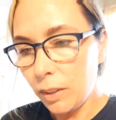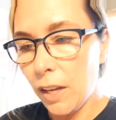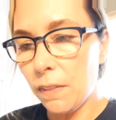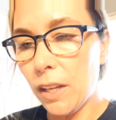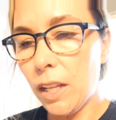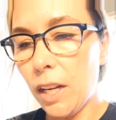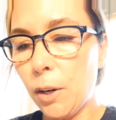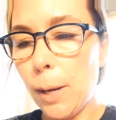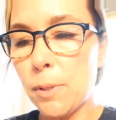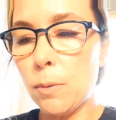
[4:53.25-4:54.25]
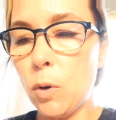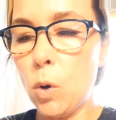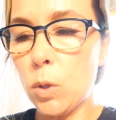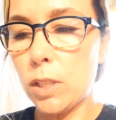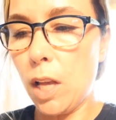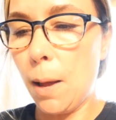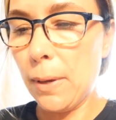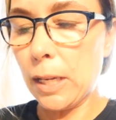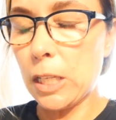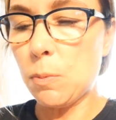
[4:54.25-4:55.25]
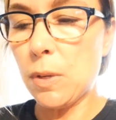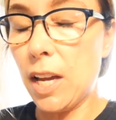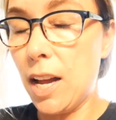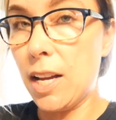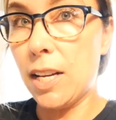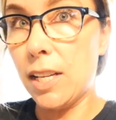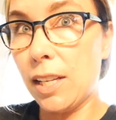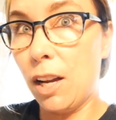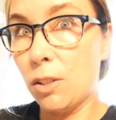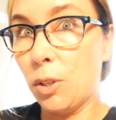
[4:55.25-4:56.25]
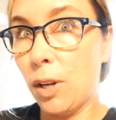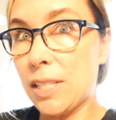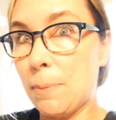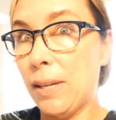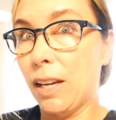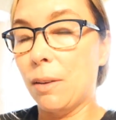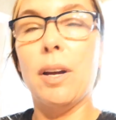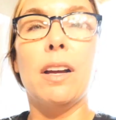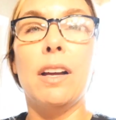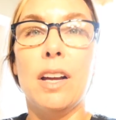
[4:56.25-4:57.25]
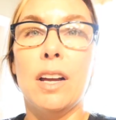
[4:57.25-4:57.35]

and then I grabbed some coleslaw mix because I also got some jicama